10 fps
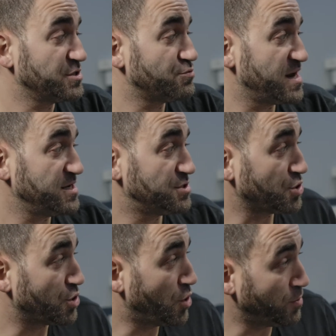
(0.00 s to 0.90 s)
ready to
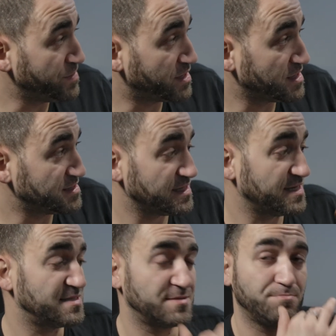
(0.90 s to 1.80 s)
go because
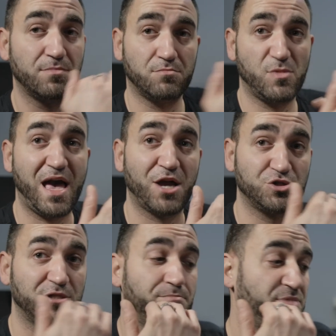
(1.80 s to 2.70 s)
it's
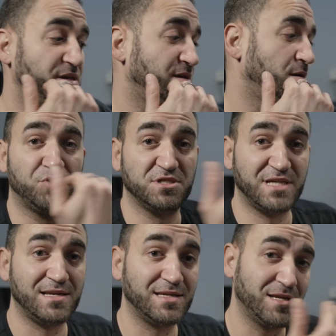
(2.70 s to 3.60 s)
actually being
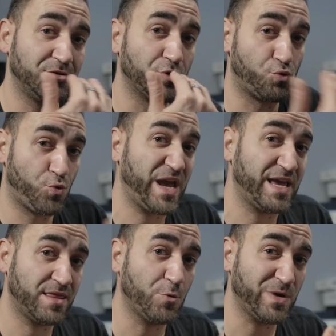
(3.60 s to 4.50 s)
presented the way
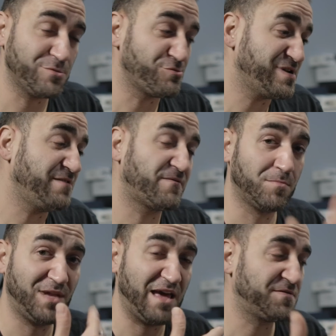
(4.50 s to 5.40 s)
that we read
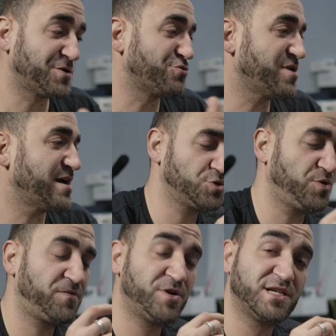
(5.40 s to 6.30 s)
from left to right. So
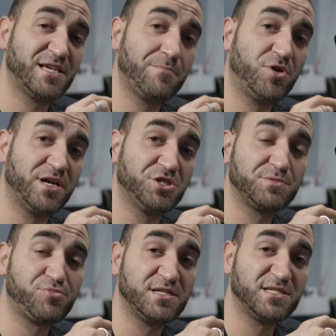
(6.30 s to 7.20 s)
for an example, I
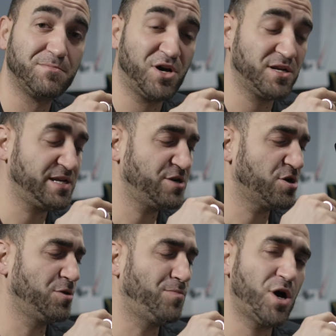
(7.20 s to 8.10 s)
just pressed the button here
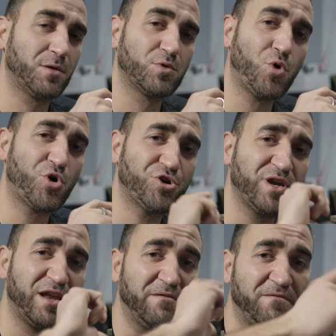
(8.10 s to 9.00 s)
on the bottom corner
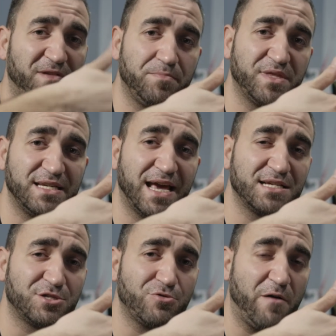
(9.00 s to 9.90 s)
and it flipped the
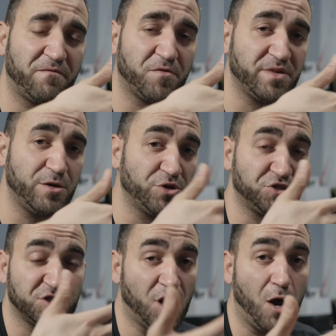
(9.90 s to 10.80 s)
text around for me, which
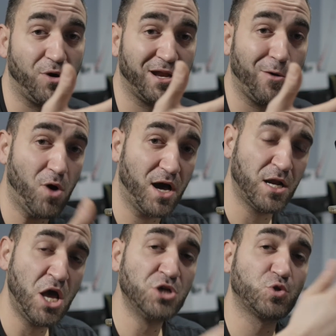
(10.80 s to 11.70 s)
is not what I want.
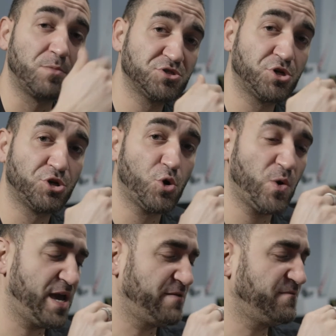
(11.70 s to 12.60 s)
So I'm just going to go
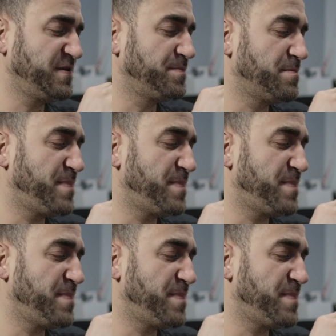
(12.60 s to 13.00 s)
ahead and flip it